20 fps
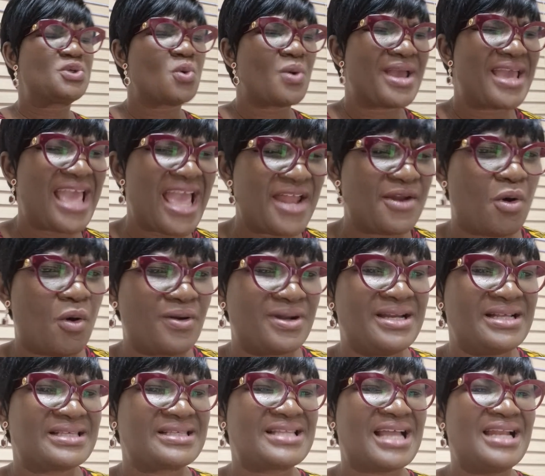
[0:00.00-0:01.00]
to gain
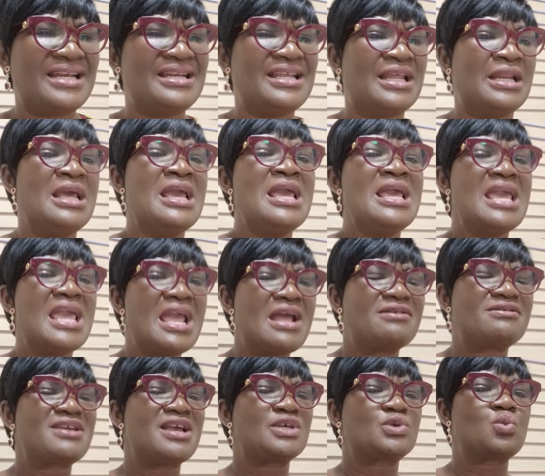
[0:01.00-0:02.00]
understanding,
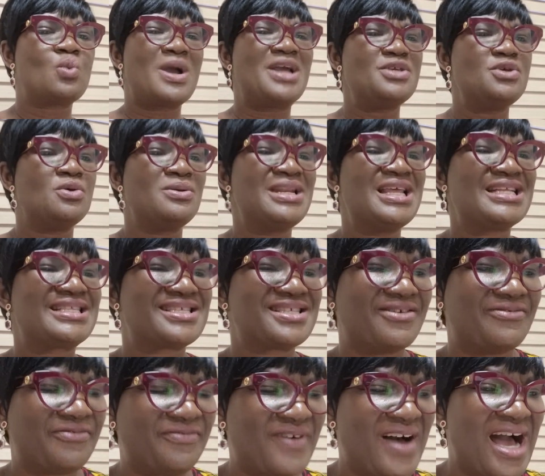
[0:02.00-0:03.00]
areas where you need
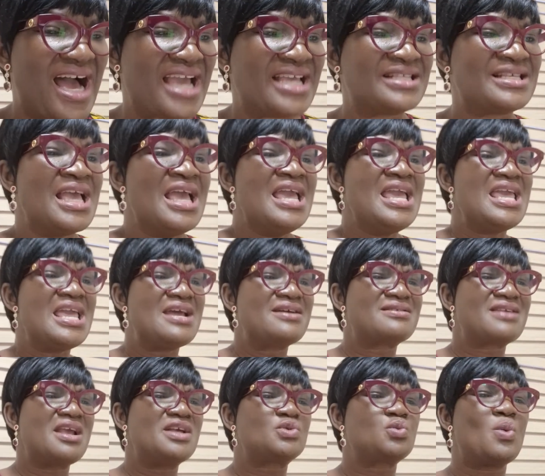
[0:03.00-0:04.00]
to fight,
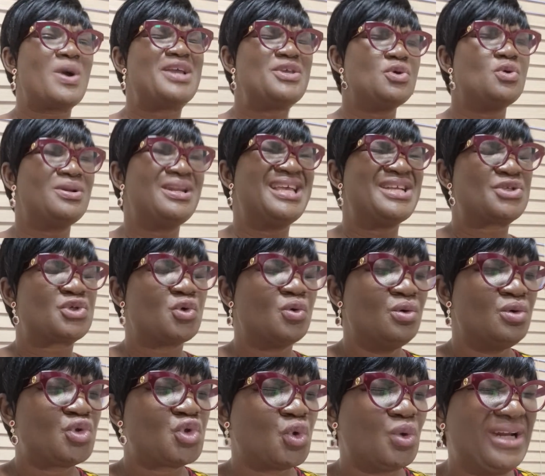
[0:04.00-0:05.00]
areas where you need
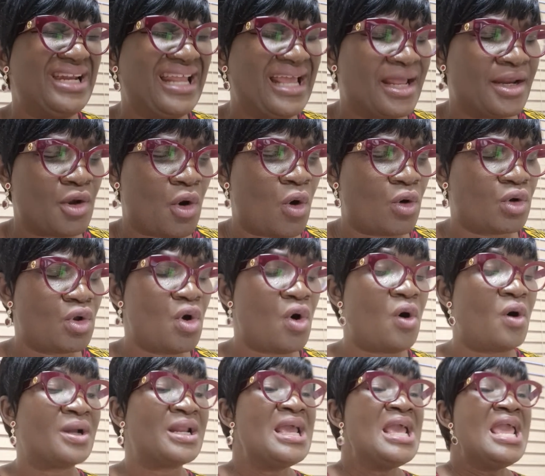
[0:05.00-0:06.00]
to, to lean on
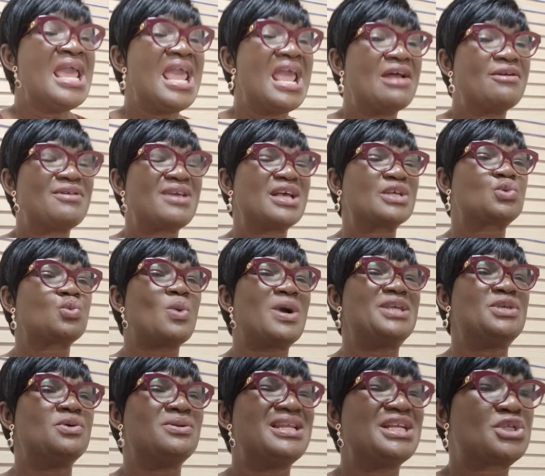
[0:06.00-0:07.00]
God, areas
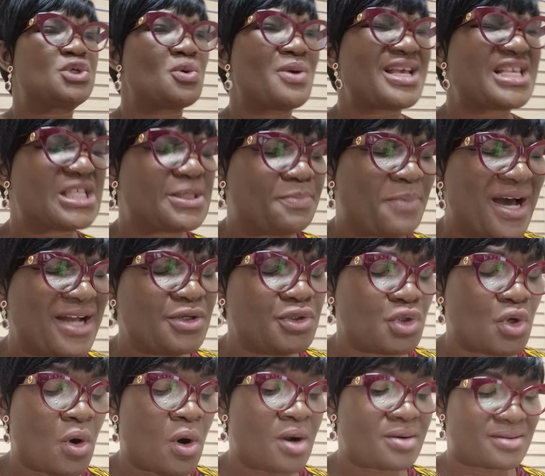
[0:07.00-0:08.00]
where you need to expand
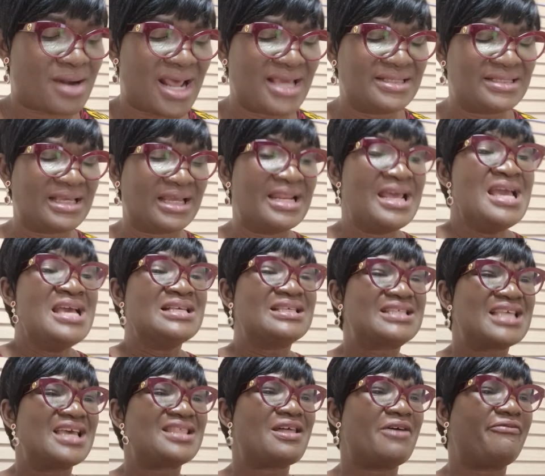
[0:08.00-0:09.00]
your horizon.
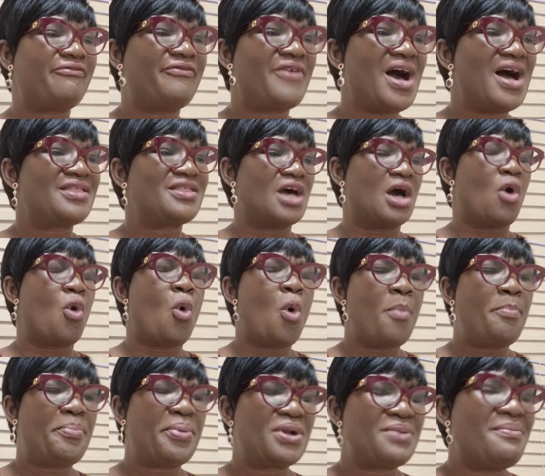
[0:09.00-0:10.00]
Say that, Father,
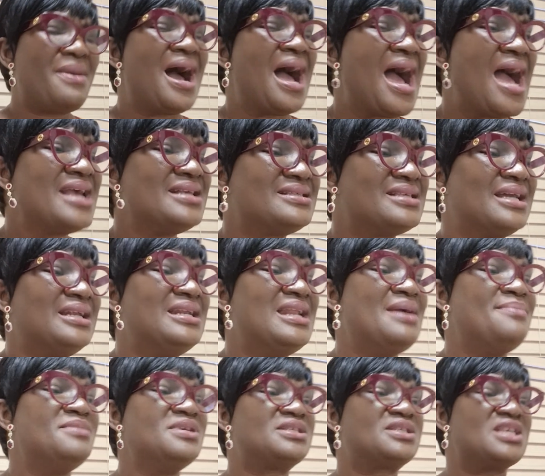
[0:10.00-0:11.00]
open my eyes and
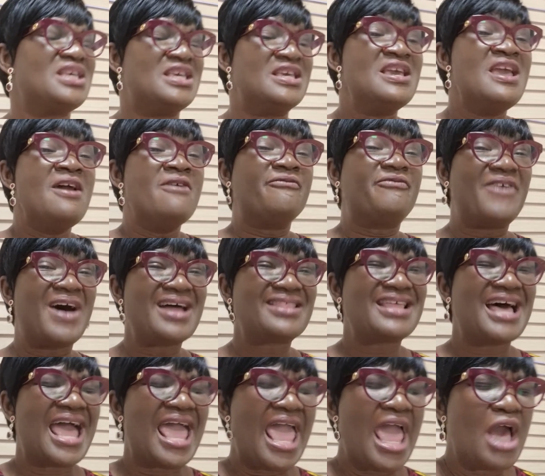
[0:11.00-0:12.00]
let me see.
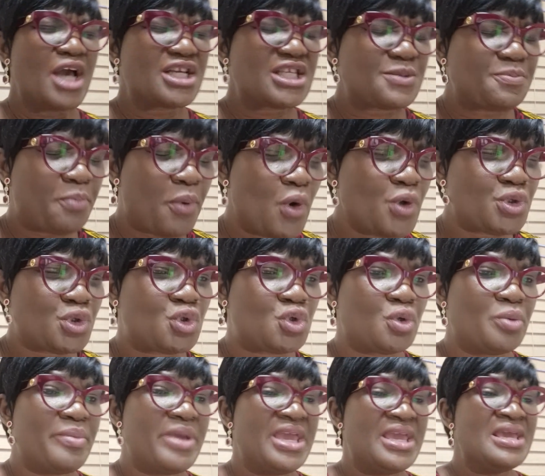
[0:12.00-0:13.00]
Father, expose
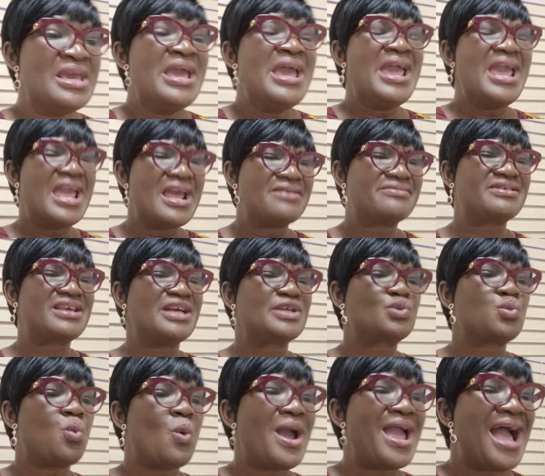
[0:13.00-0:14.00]
to me
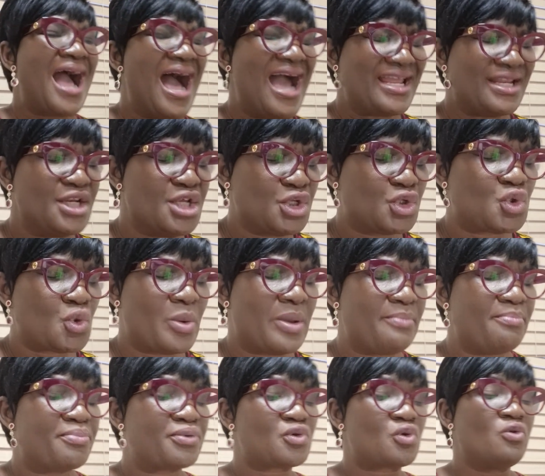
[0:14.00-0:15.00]
areas where I need to
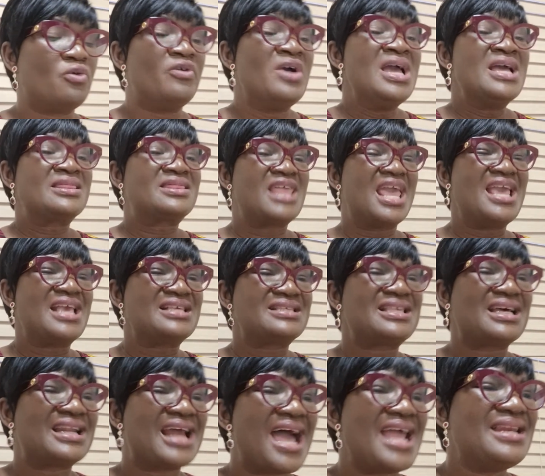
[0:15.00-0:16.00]
improve things
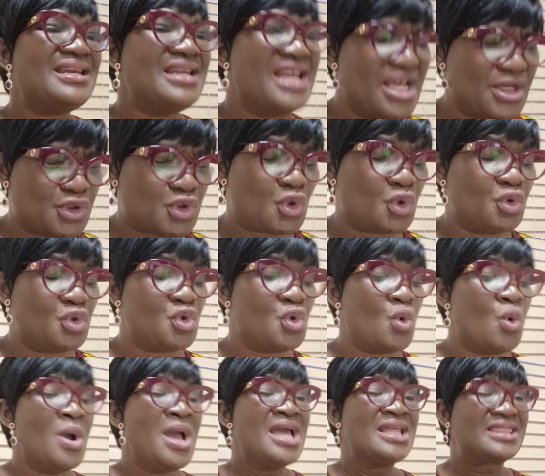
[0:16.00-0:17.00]
that I need to
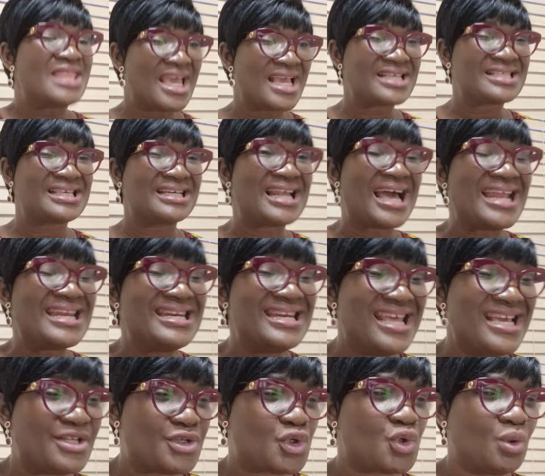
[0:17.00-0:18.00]
do, things that I
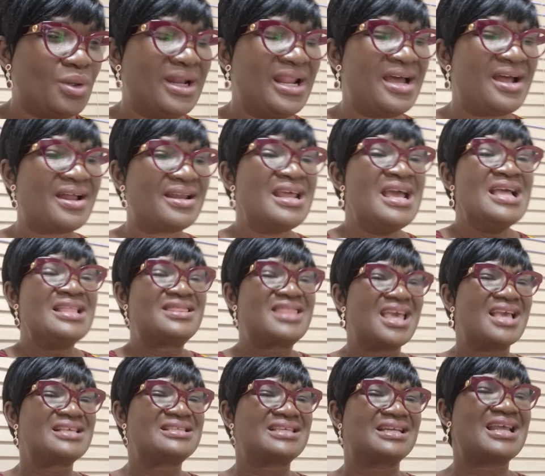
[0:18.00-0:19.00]
need to learn,
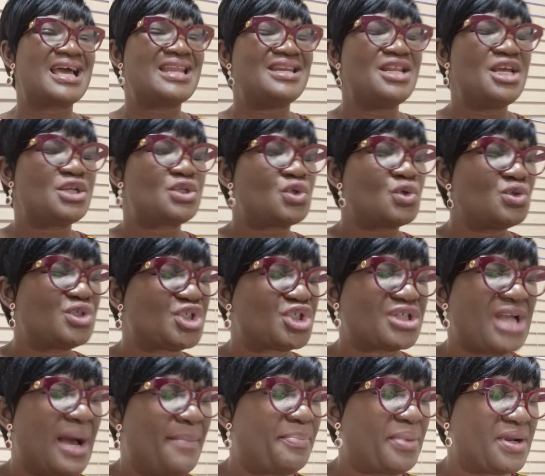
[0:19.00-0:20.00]
things that I need to
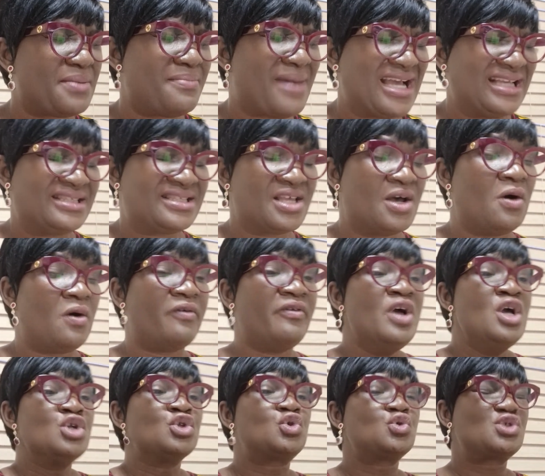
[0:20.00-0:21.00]
sharpen
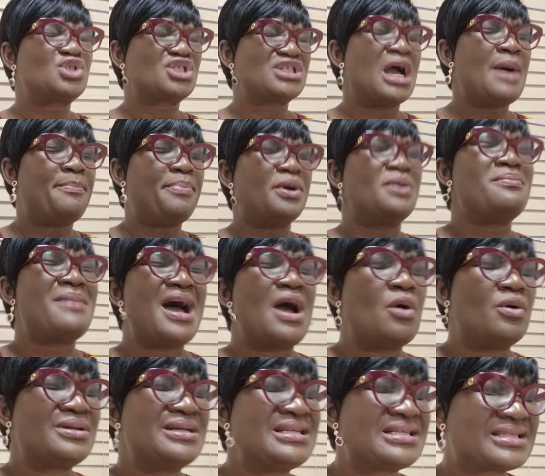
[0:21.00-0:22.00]
myself, to sharpen my
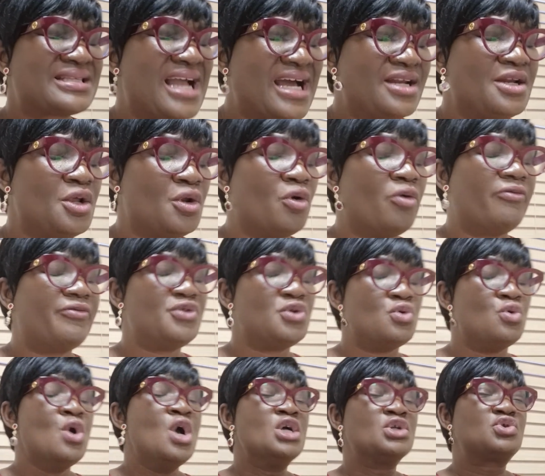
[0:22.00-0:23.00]
understanding of
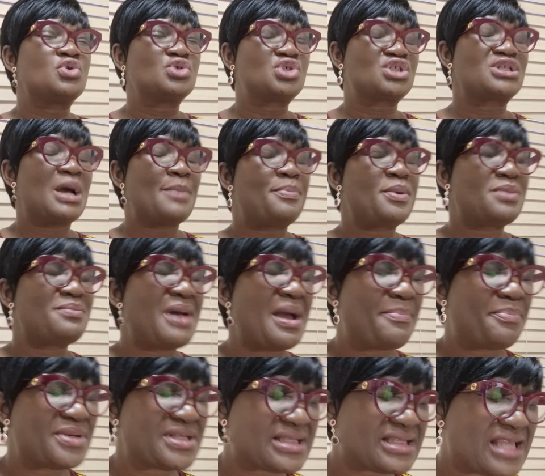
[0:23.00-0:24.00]
you, to sharpen my
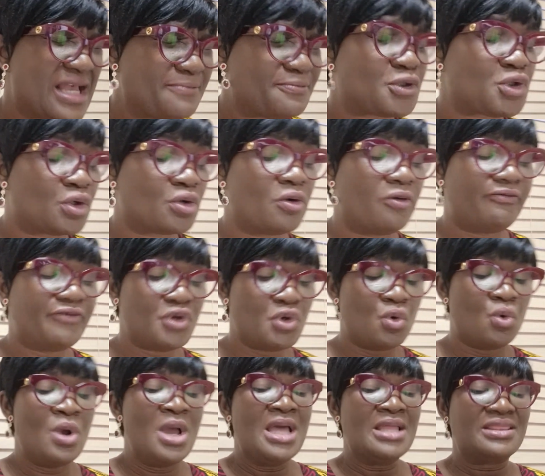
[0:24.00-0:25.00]
perception of
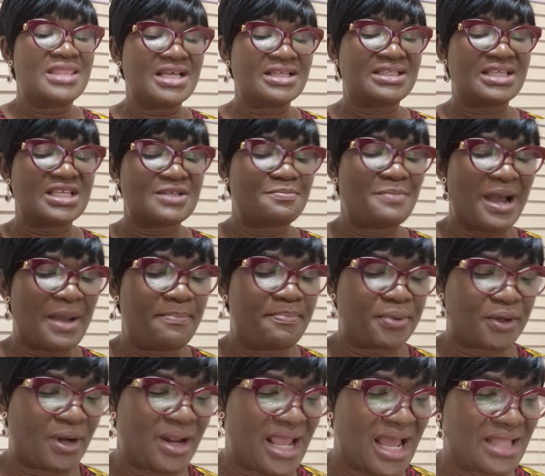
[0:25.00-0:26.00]
you. This is my
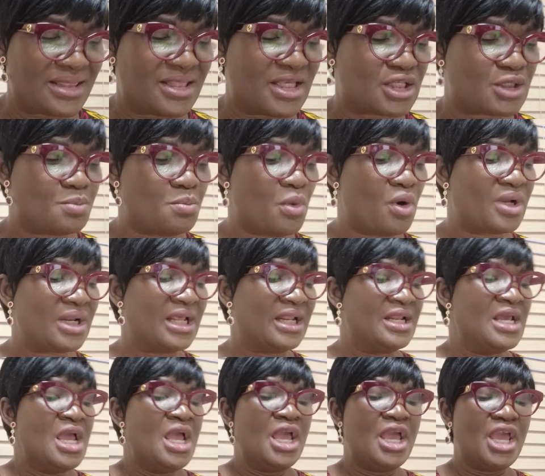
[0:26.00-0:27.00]
prayer this
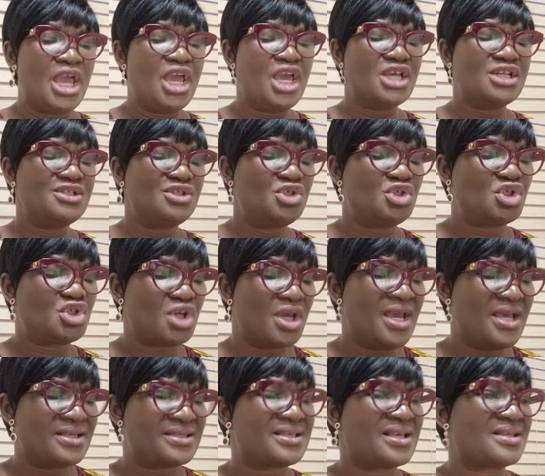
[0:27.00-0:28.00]
morning. In
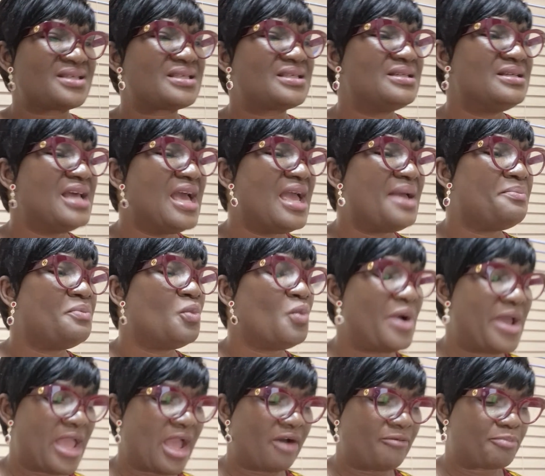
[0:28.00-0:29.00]
Jesus' name,
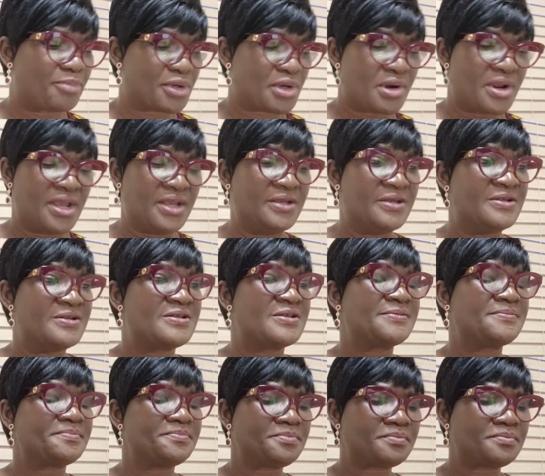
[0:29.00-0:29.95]
we have prayed.